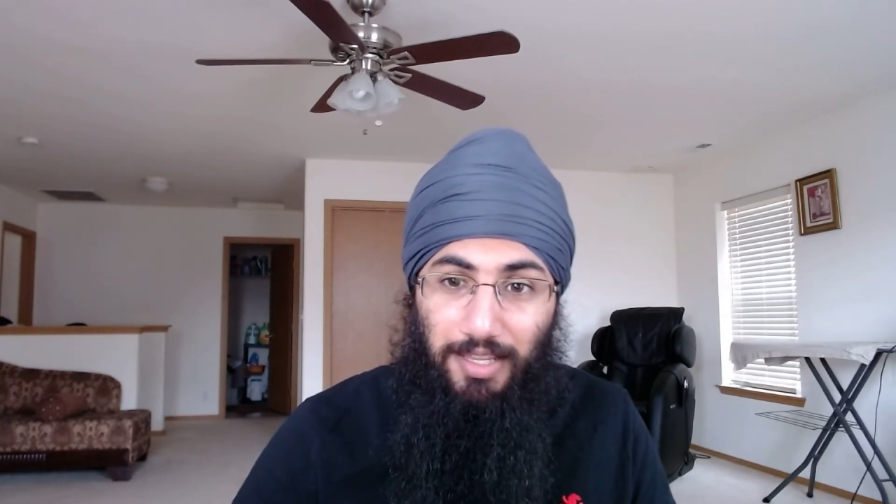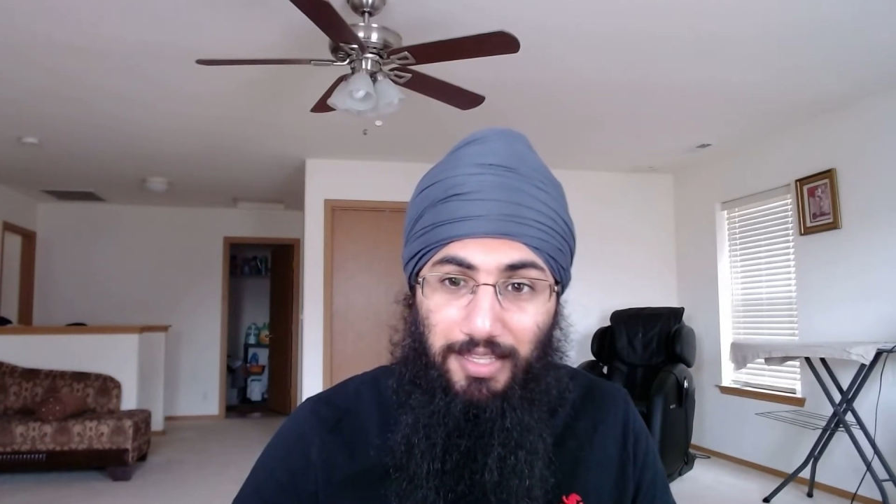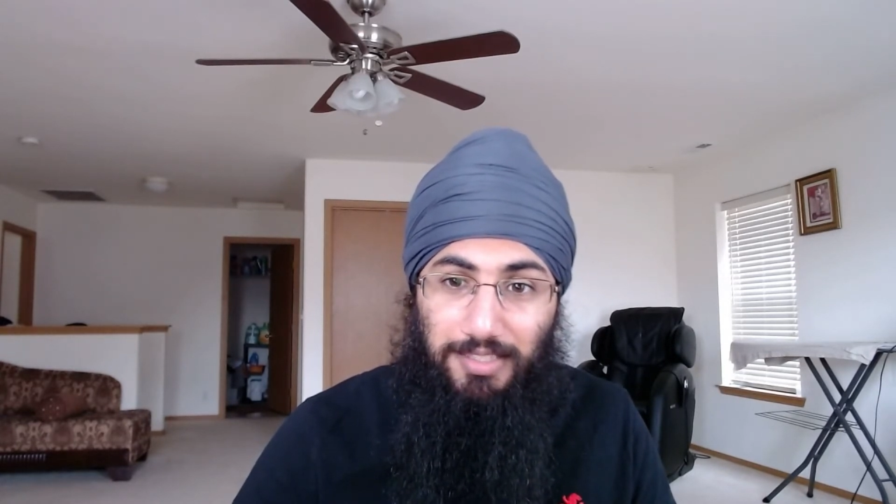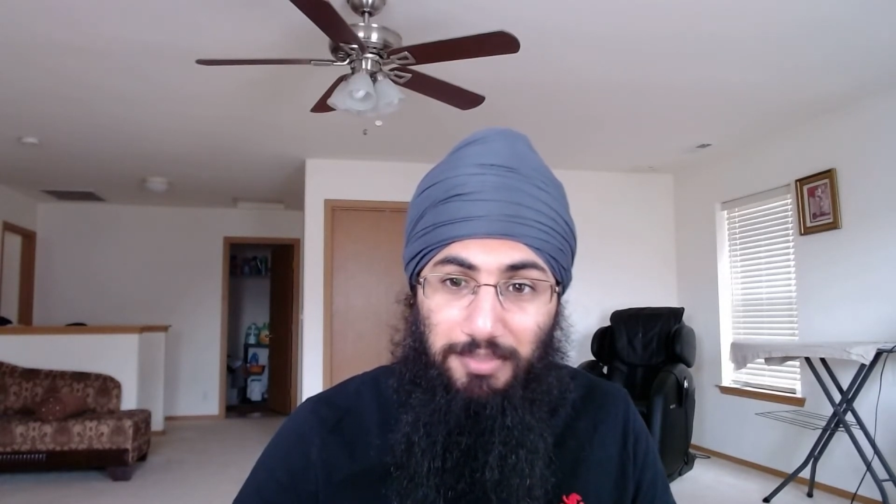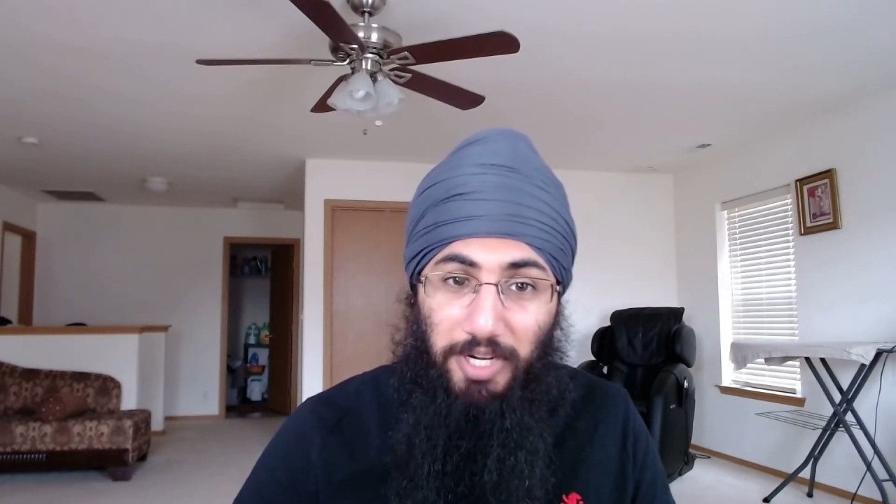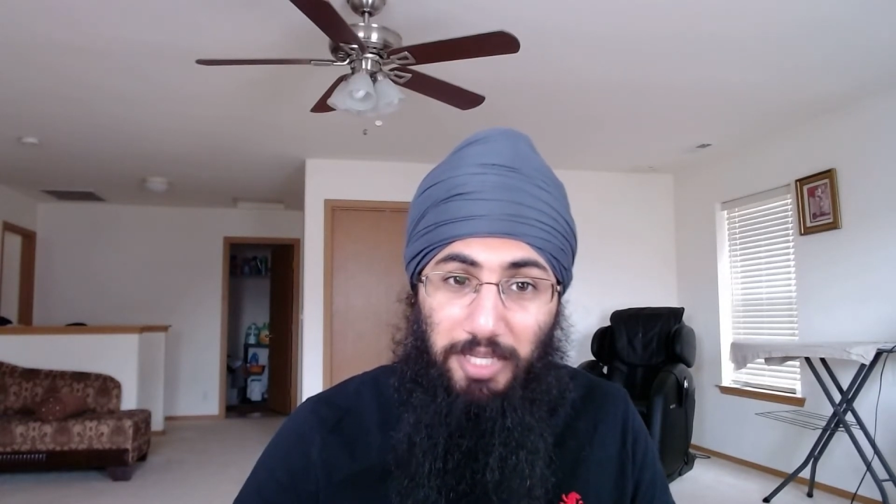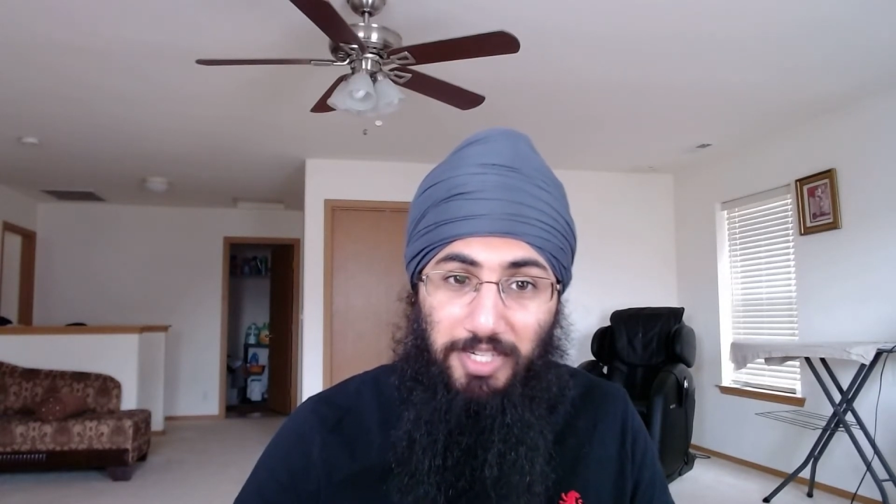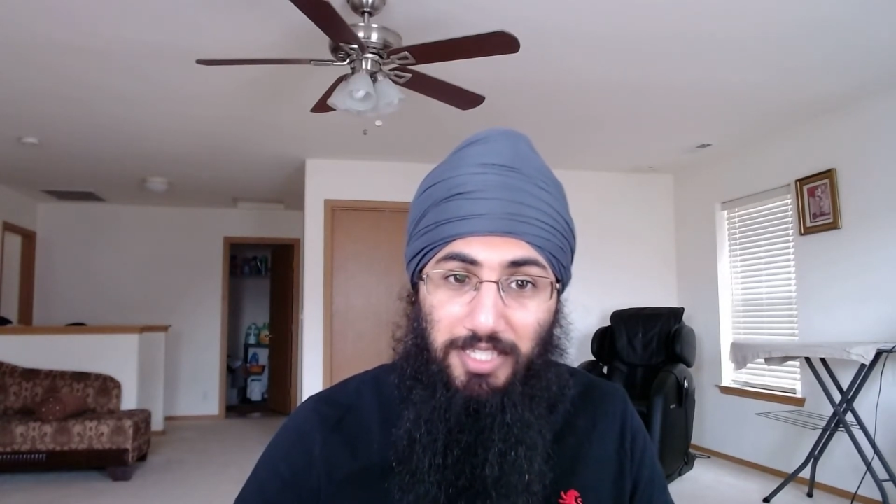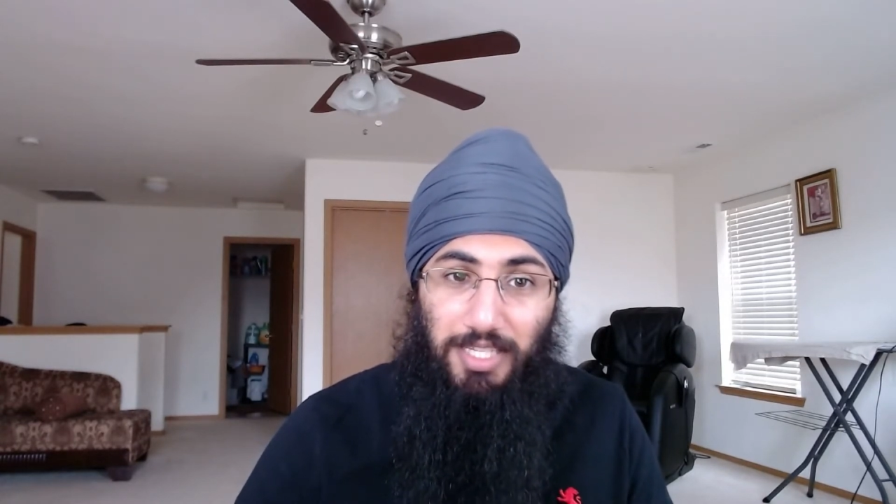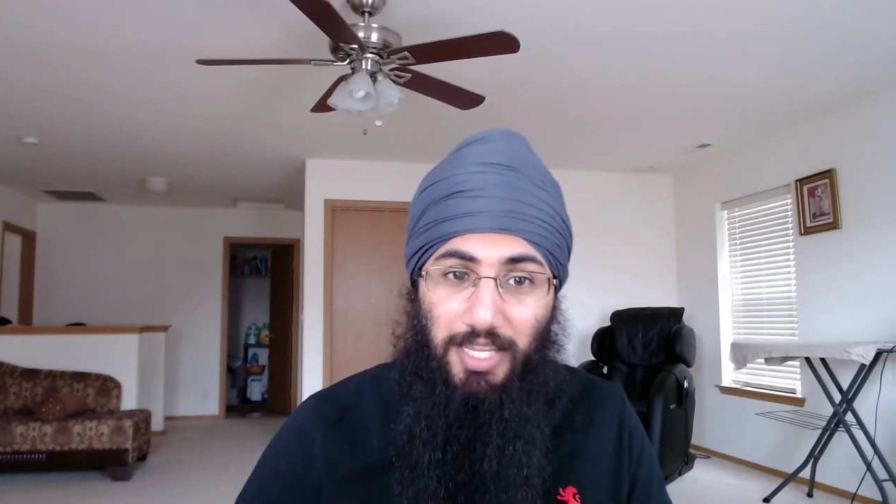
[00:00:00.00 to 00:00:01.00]
it's pretty
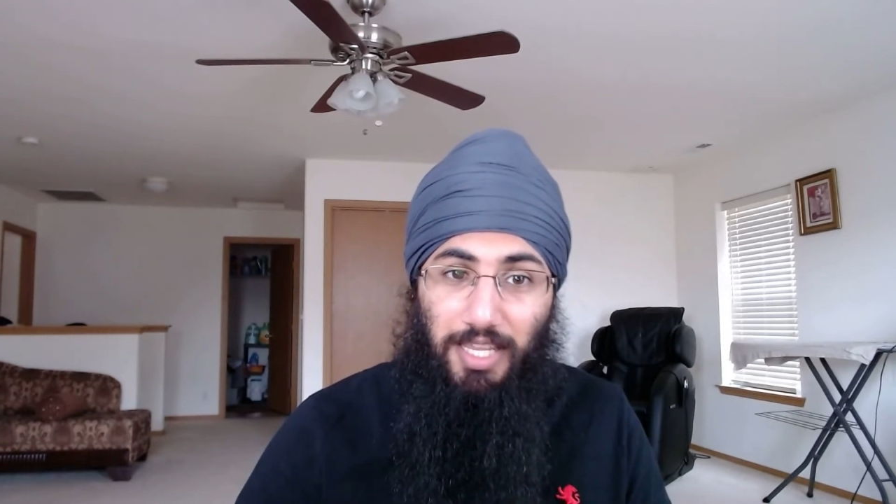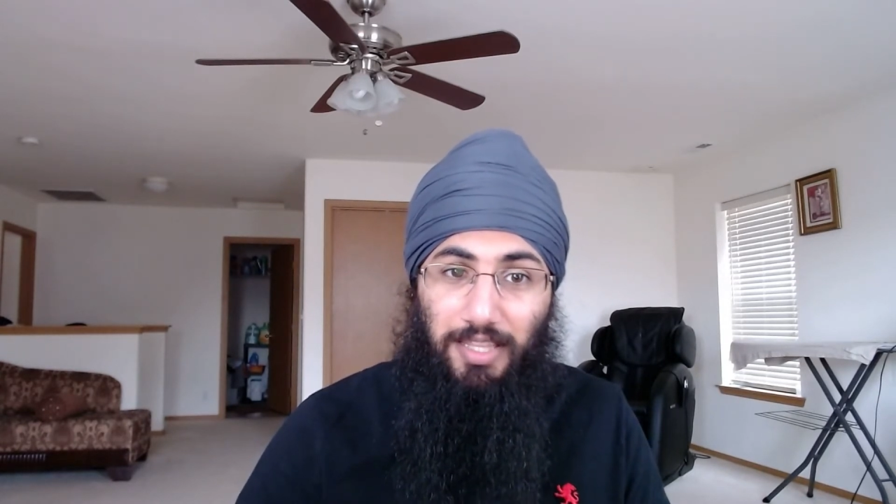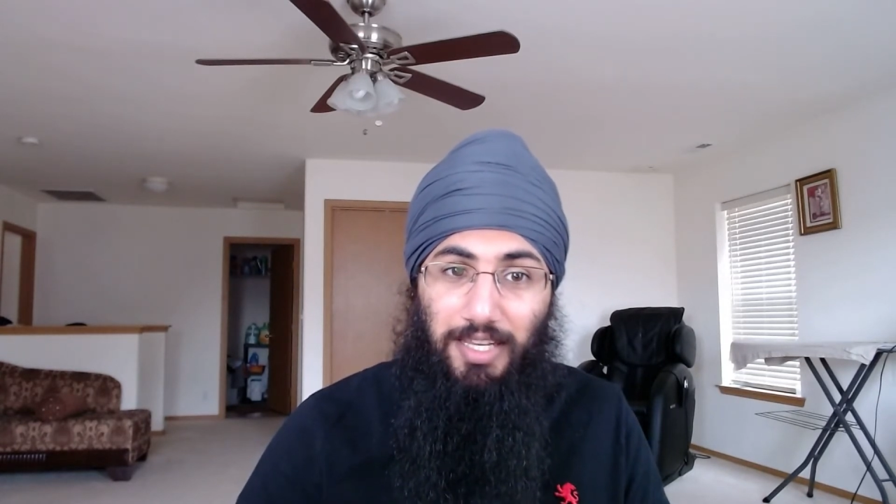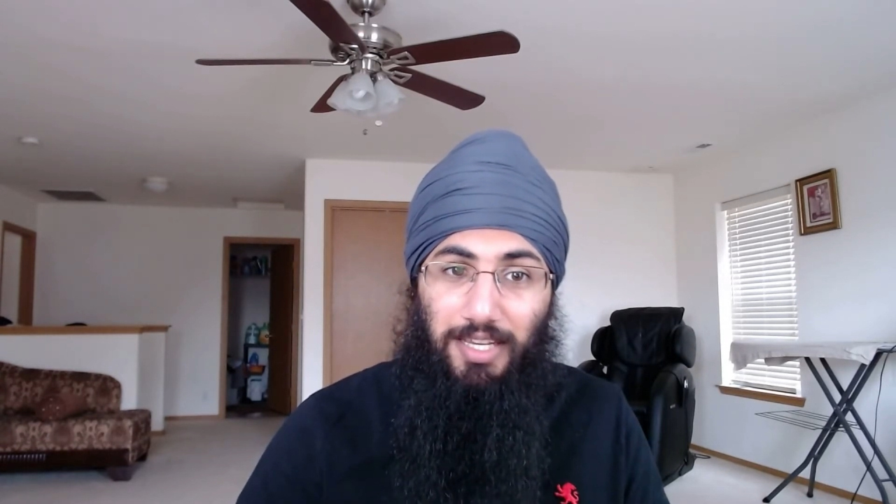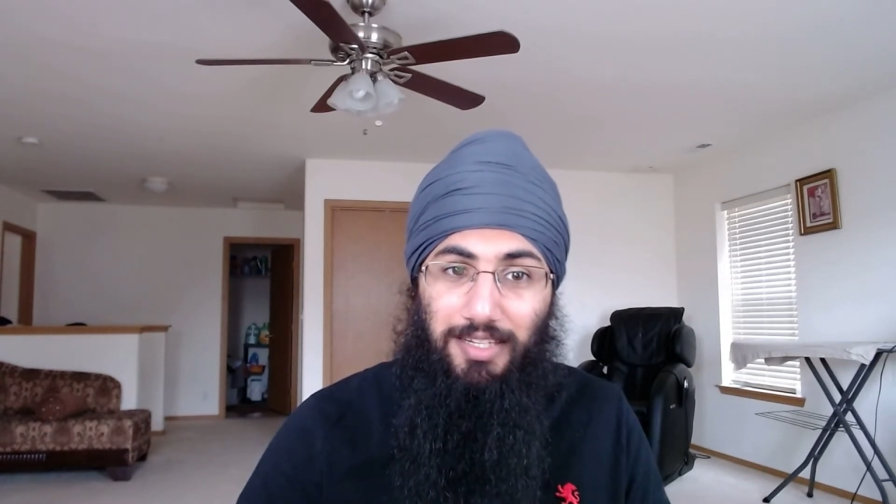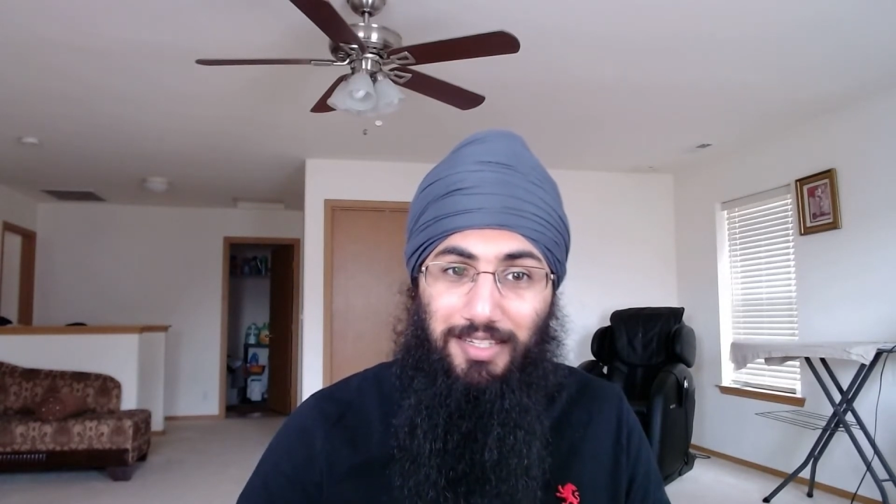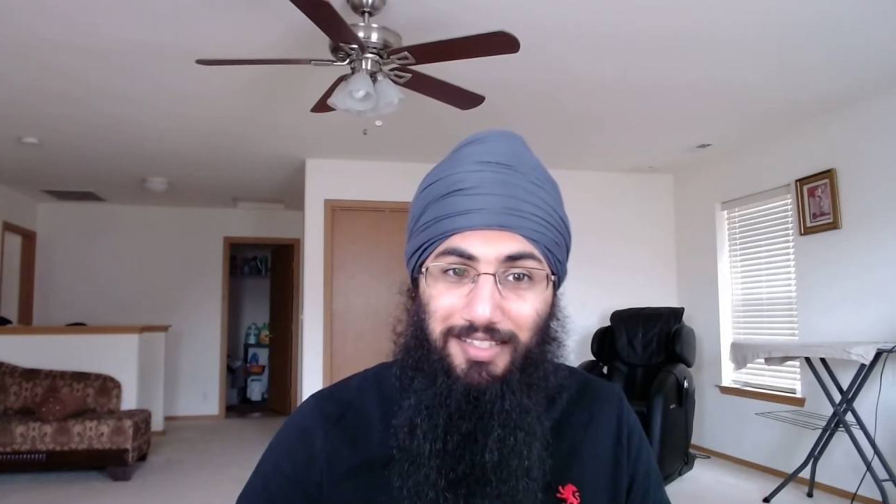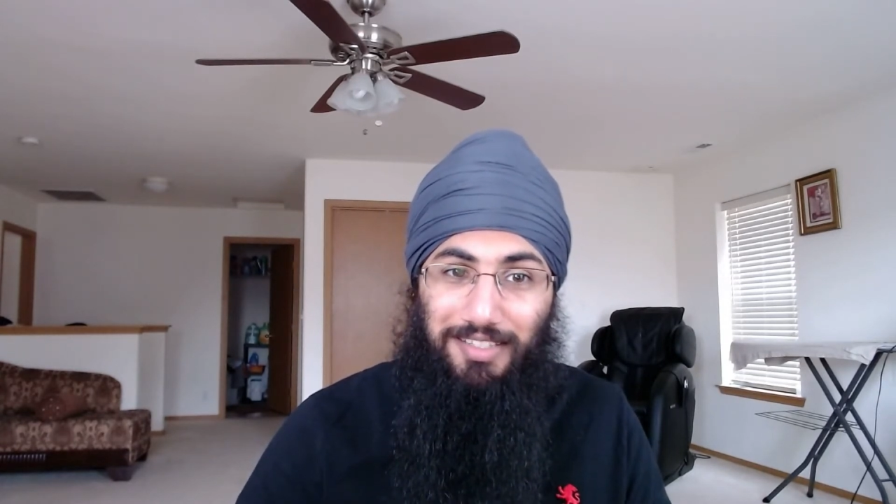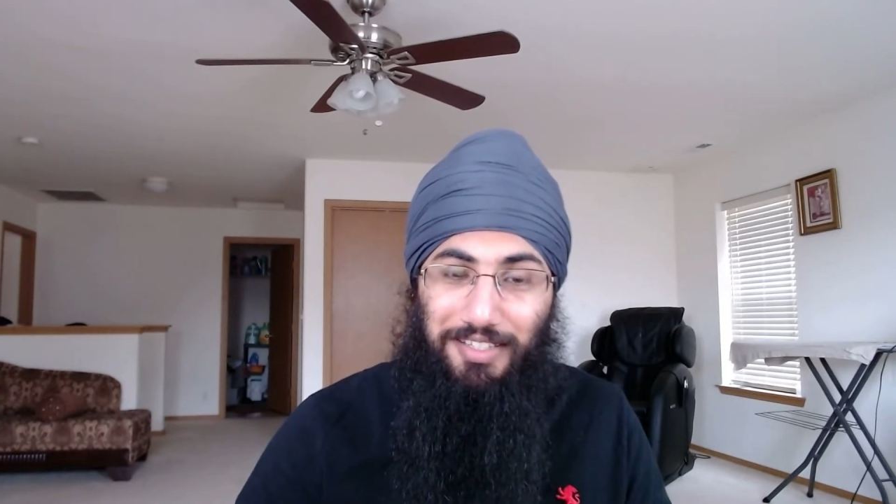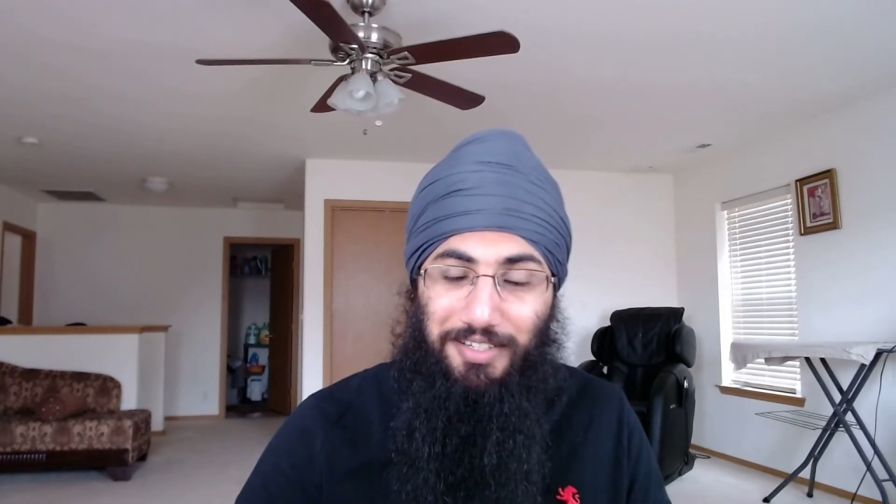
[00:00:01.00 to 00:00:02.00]
much saying that,